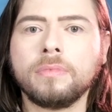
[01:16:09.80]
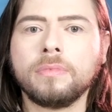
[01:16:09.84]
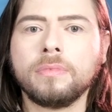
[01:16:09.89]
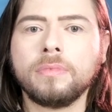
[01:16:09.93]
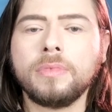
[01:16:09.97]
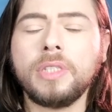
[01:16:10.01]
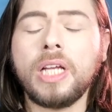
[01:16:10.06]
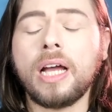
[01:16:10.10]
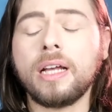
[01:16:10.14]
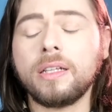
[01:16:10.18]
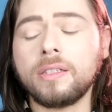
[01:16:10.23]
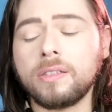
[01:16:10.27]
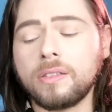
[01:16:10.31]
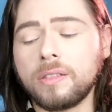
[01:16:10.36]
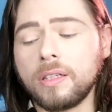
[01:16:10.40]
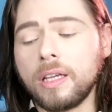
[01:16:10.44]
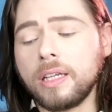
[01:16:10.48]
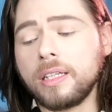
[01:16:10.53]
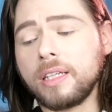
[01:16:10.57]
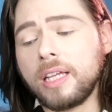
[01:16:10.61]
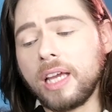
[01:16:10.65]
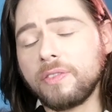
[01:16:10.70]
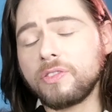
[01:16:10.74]
Yes,
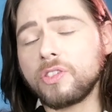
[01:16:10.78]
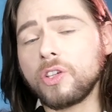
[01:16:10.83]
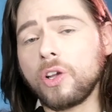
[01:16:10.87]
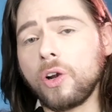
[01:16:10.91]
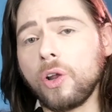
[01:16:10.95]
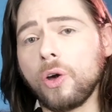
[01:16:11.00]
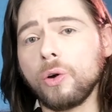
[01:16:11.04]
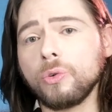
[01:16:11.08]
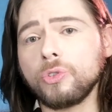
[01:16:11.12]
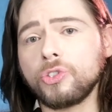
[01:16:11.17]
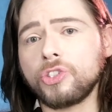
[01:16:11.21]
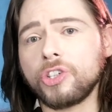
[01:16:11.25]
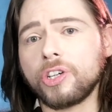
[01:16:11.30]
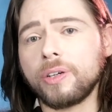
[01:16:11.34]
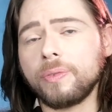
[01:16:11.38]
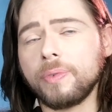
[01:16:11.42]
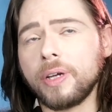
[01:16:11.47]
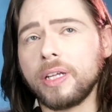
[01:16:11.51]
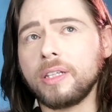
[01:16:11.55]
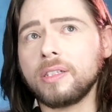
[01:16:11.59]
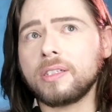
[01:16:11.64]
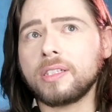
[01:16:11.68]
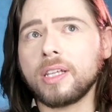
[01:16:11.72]
it gives closure
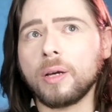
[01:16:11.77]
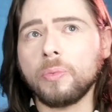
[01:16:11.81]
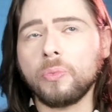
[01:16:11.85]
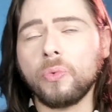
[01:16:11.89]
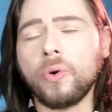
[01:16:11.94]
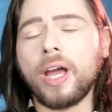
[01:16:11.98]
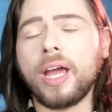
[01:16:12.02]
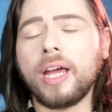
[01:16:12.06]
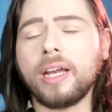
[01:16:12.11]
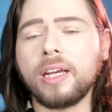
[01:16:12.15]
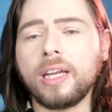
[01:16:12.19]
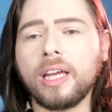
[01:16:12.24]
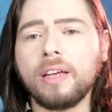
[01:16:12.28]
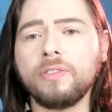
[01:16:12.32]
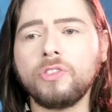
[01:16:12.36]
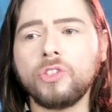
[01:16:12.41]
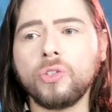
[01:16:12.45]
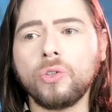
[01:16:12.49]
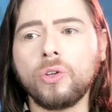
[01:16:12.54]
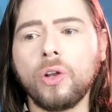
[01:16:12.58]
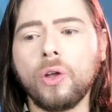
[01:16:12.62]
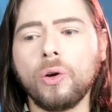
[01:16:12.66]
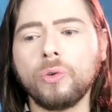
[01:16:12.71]
in some way. It gives
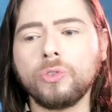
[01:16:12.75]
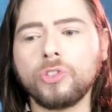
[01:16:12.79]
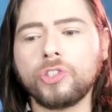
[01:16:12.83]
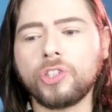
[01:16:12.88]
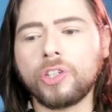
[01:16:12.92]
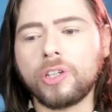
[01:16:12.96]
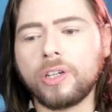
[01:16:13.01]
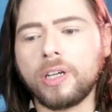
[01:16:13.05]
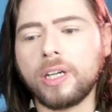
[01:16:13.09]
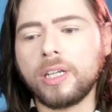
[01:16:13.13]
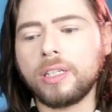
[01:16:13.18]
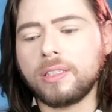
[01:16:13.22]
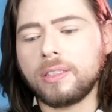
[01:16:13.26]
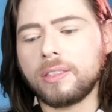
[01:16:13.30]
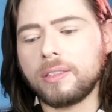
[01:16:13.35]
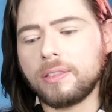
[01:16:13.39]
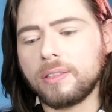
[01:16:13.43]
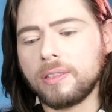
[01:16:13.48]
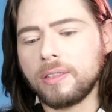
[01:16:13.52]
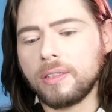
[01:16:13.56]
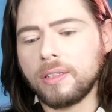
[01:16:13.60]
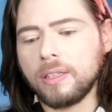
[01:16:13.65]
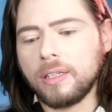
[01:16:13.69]
you closure.
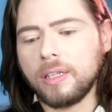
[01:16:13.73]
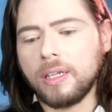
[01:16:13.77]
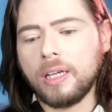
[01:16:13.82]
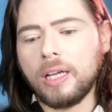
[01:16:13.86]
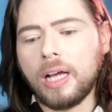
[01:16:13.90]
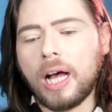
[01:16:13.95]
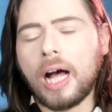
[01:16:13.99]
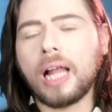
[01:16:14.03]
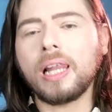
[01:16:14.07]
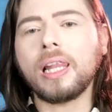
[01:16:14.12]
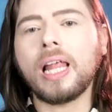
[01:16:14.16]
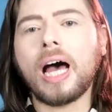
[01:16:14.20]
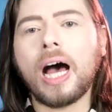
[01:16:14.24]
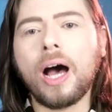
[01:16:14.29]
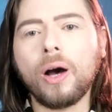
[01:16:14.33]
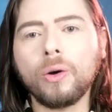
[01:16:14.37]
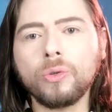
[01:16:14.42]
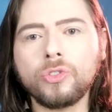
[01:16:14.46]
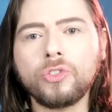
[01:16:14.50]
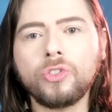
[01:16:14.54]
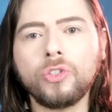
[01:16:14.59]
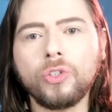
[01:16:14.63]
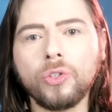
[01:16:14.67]
It
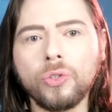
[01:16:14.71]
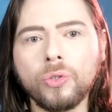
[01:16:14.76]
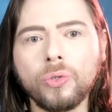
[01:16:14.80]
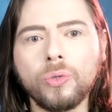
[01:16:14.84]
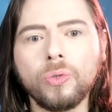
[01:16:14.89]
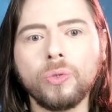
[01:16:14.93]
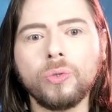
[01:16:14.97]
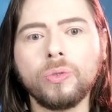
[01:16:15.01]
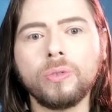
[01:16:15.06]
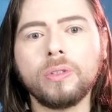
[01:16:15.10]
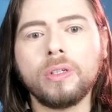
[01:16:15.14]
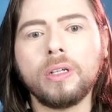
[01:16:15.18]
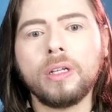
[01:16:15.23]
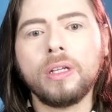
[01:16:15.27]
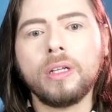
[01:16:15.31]
allows you